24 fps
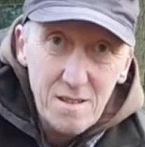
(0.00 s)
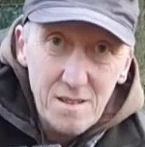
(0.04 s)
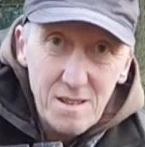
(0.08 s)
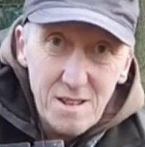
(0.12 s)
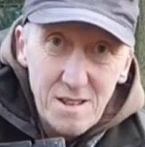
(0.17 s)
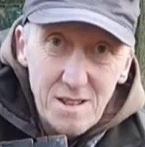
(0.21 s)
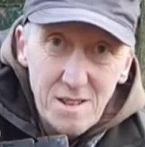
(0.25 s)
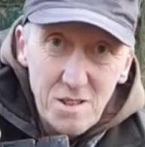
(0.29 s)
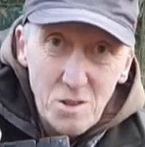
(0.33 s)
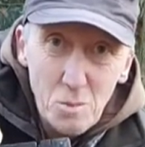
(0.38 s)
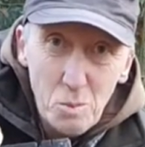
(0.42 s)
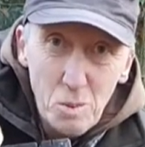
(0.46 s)

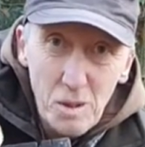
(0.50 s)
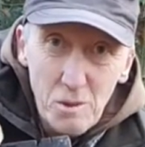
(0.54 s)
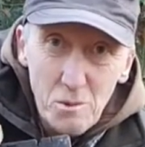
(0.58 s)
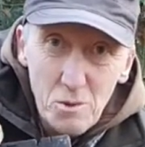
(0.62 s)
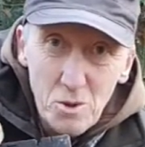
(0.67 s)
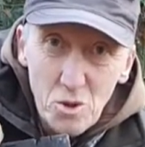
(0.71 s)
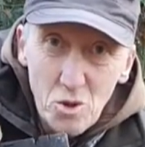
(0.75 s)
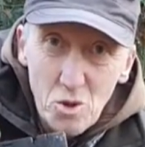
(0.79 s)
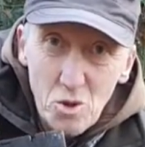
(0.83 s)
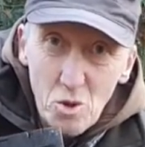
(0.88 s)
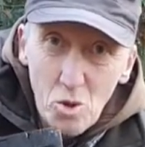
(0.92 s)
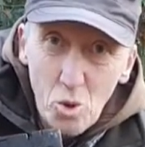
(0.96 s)
this is well
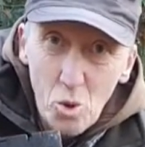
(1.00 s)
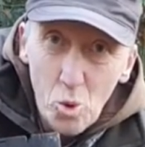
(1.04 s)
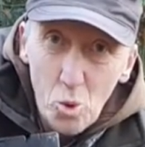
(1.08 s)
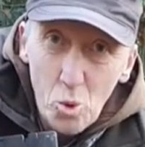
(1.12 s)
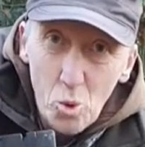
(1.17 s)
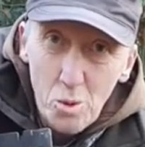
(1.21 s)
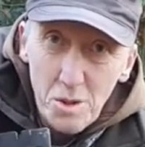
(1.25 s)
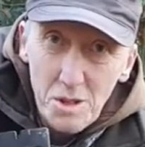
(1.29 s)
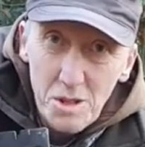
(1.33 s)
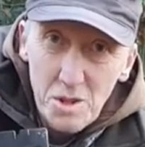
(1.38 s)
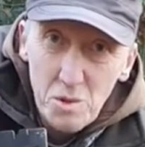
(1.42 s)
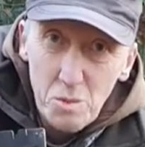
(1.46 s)

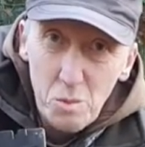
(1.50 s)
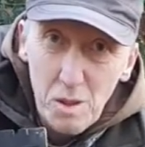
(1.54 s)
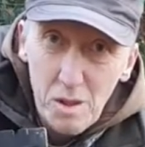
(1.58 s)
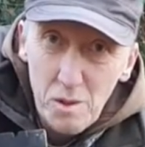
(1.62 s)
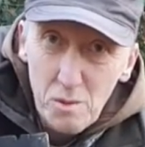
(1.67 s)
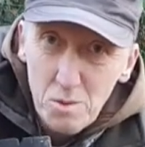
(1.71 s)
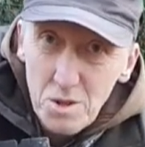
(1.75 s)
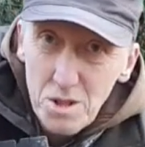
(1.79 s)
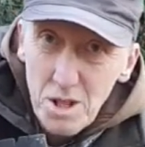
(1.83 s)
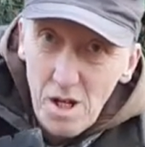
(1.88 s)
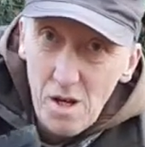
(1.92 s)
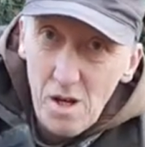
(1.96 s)
scored, it's
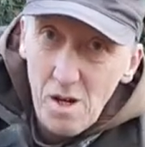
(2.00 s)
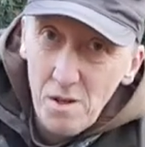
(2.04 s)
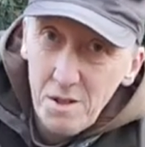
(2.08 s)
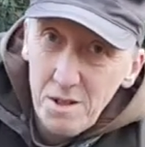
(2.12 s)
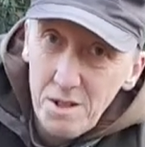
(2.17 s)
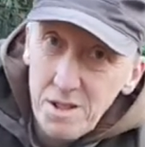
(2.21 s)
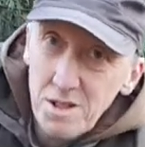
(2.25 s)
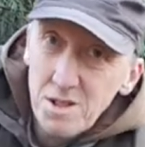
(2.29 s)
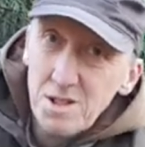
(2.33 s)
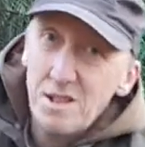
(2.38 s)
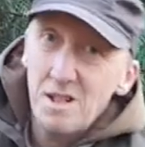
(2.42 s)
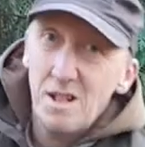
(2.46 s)
well
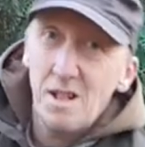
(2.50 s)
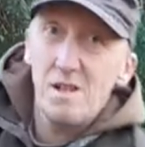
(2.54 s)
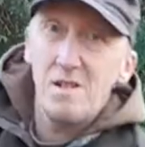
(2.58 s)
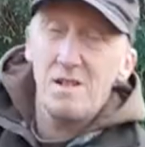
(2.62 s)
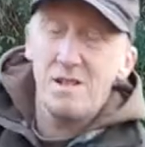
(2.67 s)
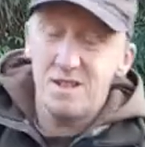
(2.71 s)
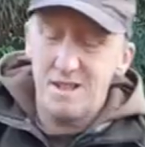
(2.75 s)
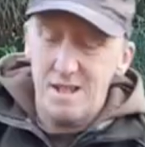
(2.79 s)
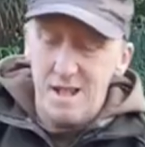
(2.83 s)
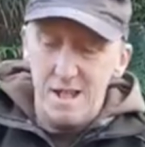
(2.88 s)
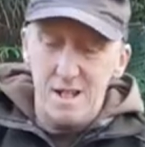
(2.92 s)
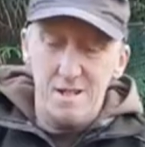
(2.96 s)
tarnished, you know,
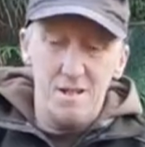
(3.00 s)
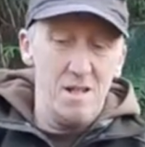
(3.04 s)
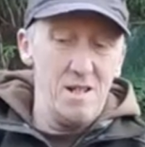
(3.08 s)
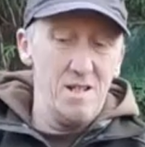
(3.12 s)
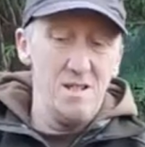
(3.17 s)
it's had